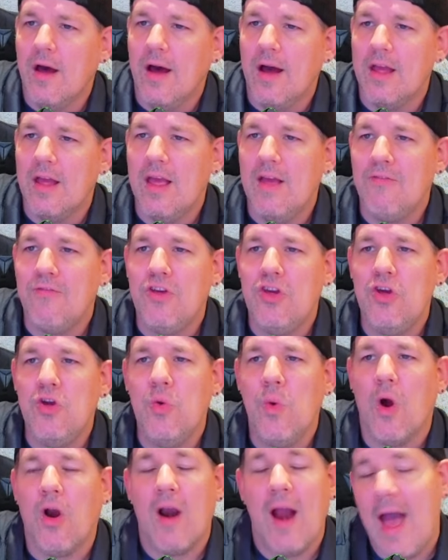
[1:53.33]
if
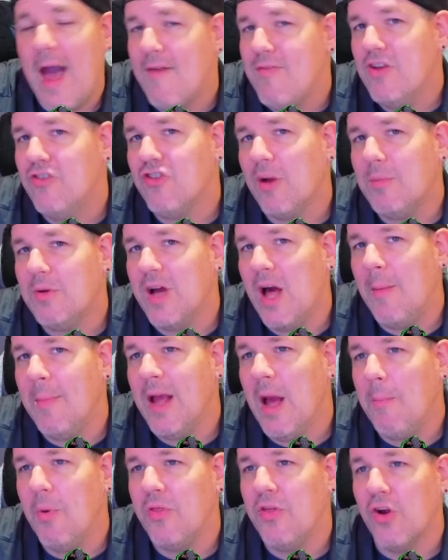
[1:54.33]
you are having trouble coming
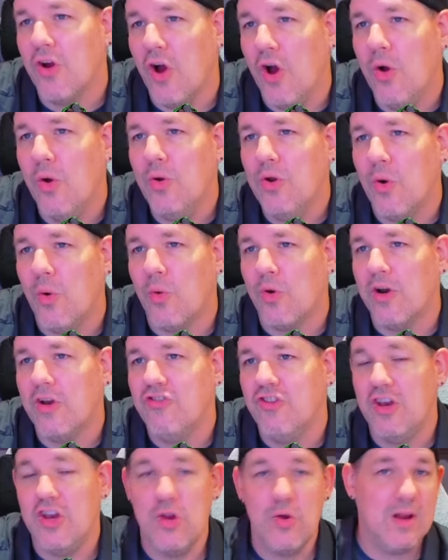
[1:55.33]
up with your own
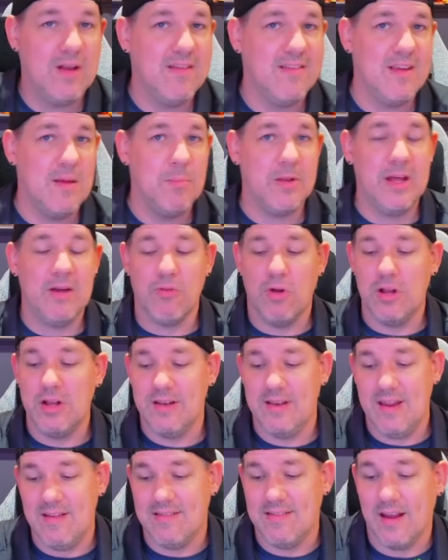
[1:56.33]
origin, you can simply roll a
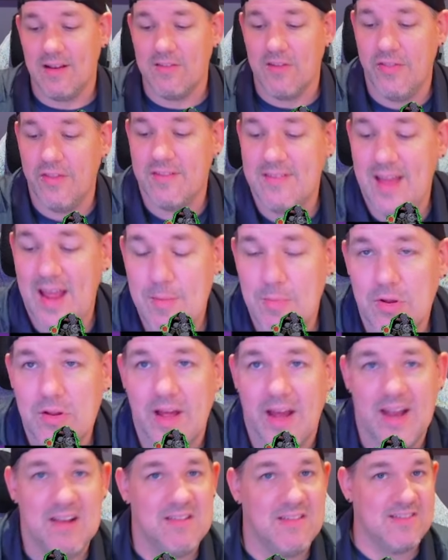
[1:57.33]
d6 on this table
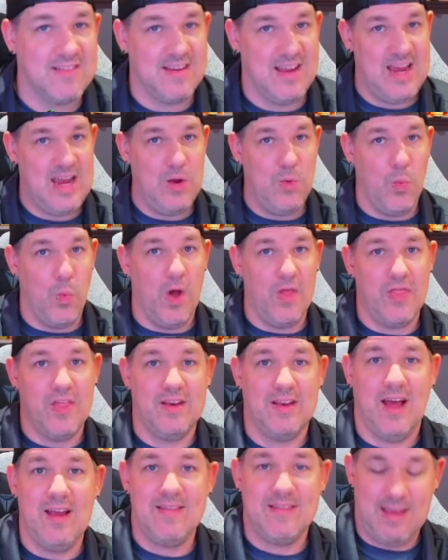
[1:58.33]
and see what the
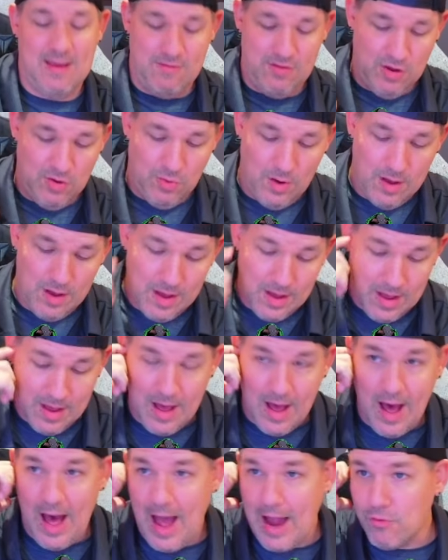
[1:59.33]
dice give you.
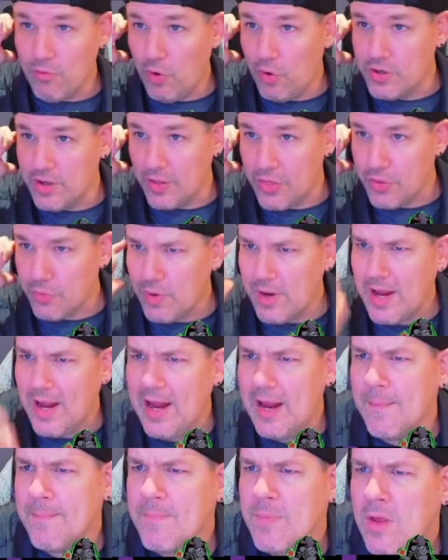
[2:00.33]
I rolled a
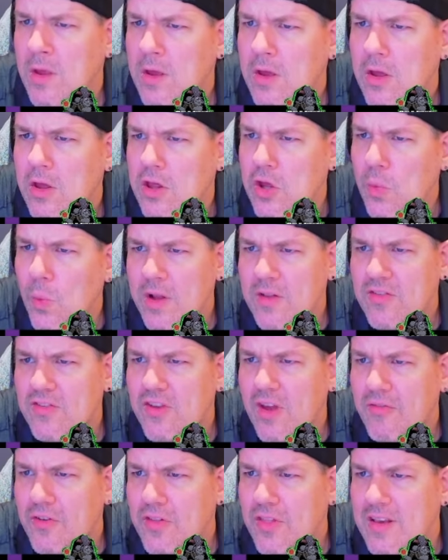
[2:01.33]
3. You once suffered the